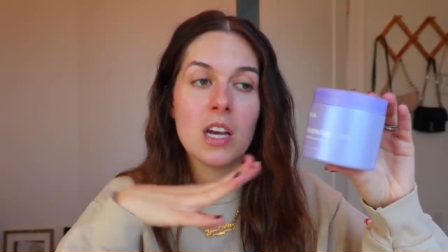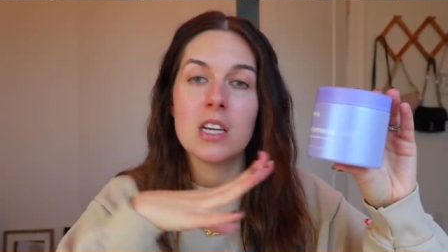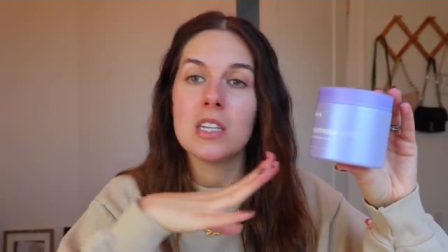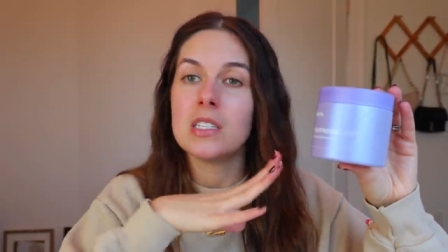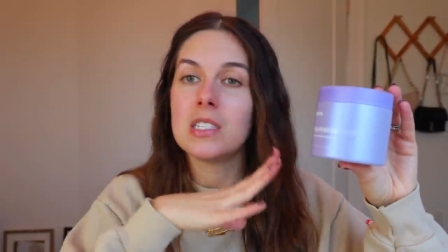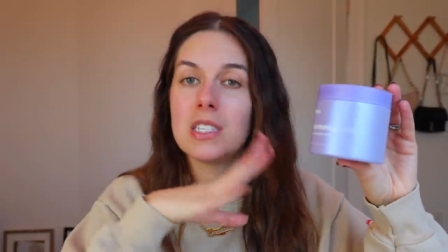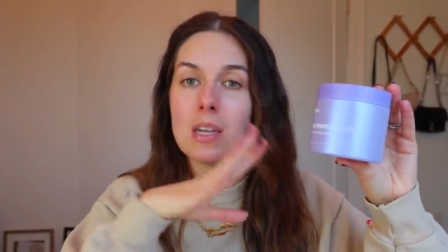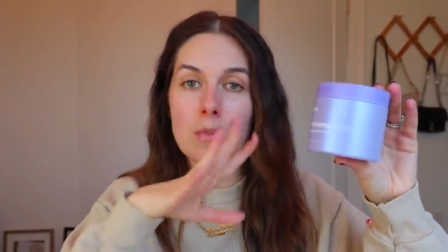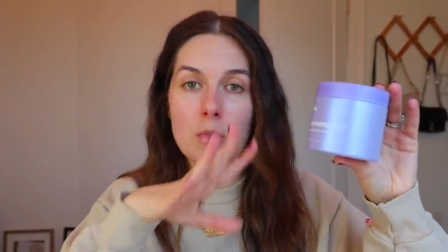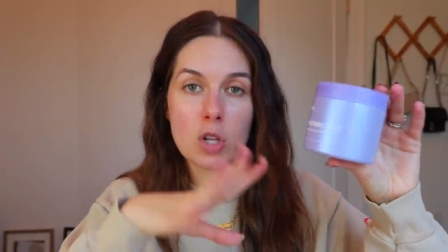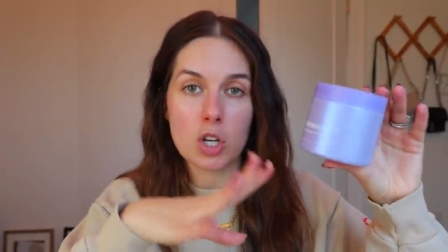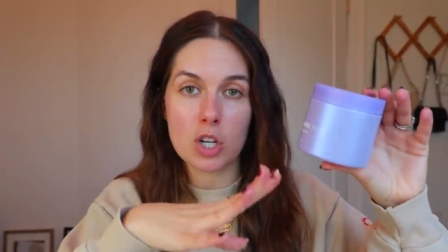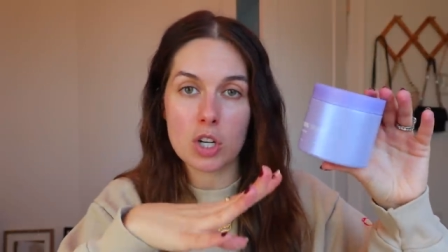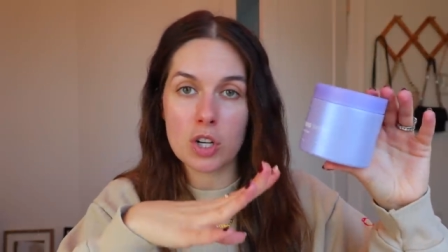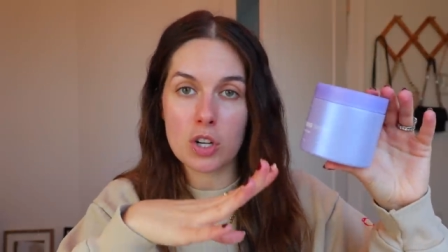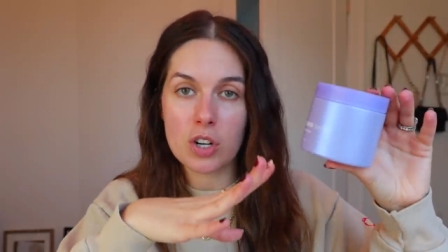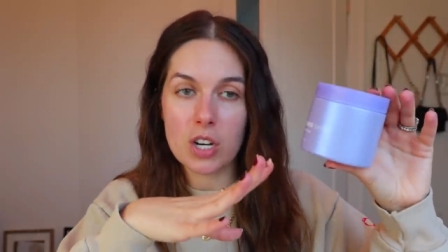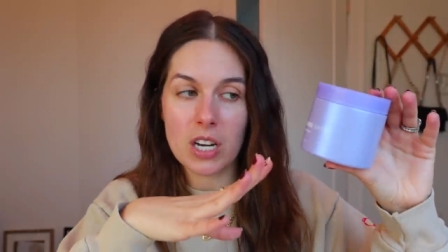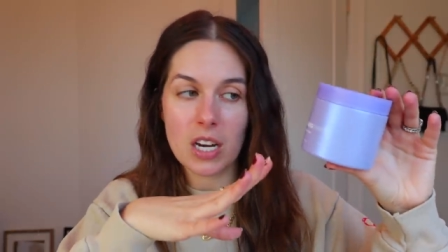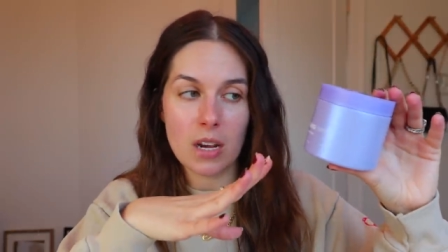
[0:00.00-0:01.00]
Similar
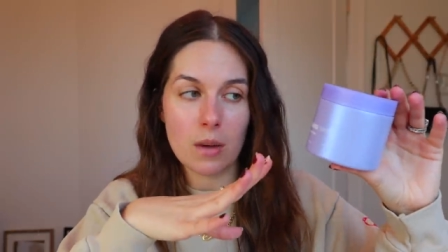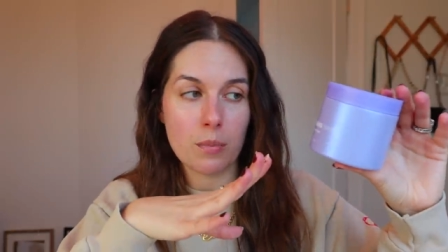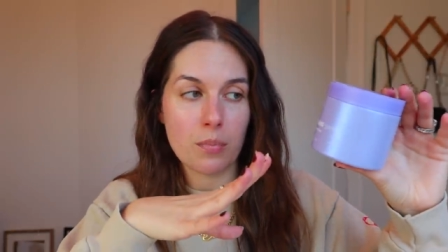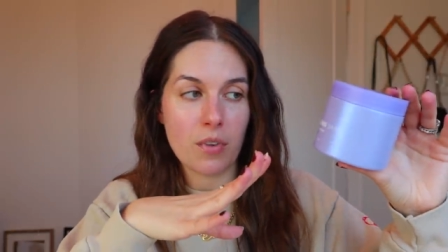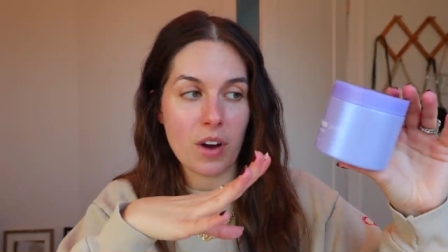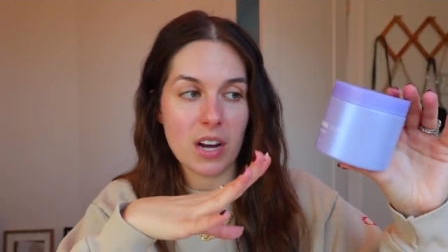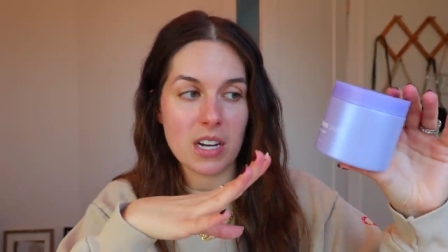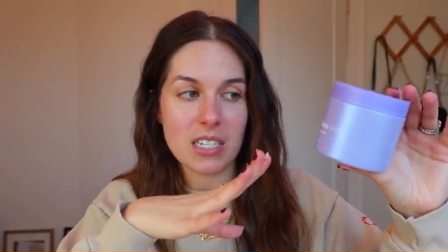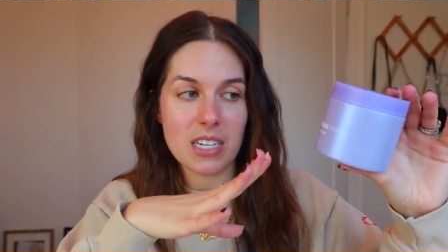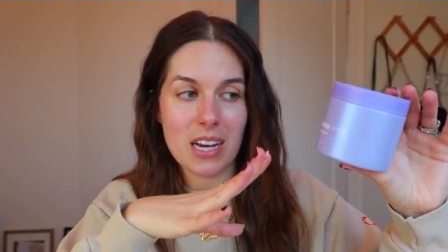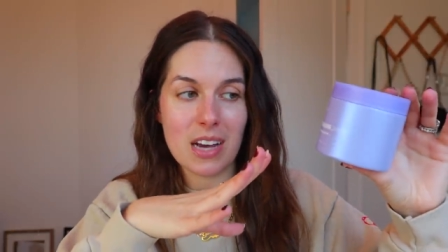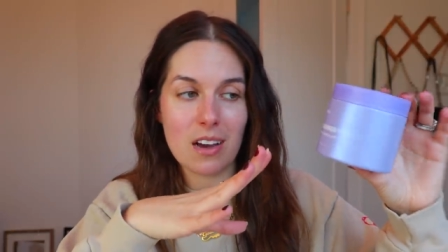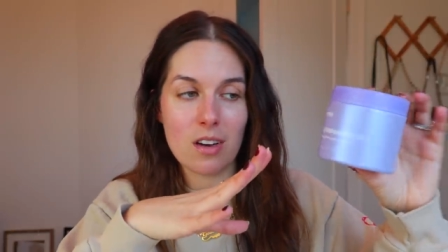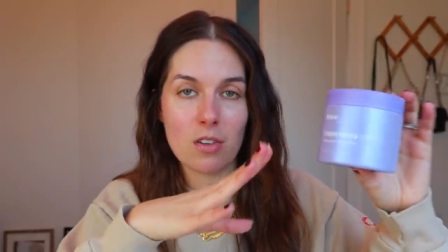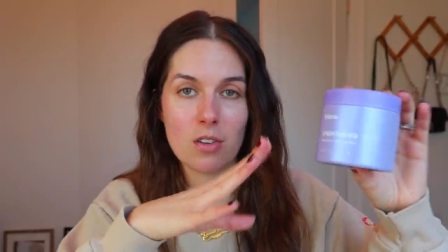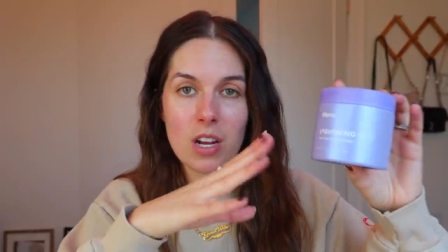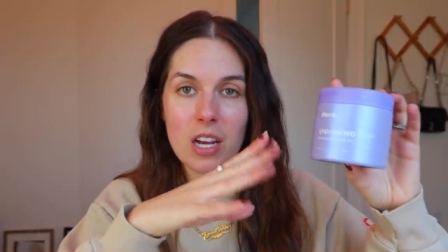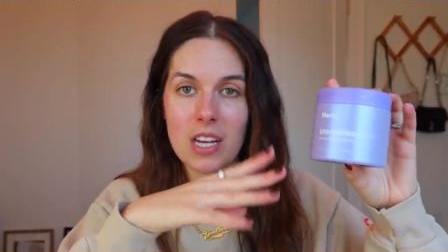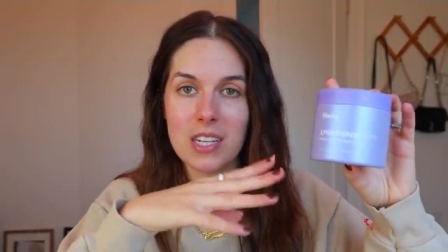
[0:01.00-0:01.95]
ingredient breakdown.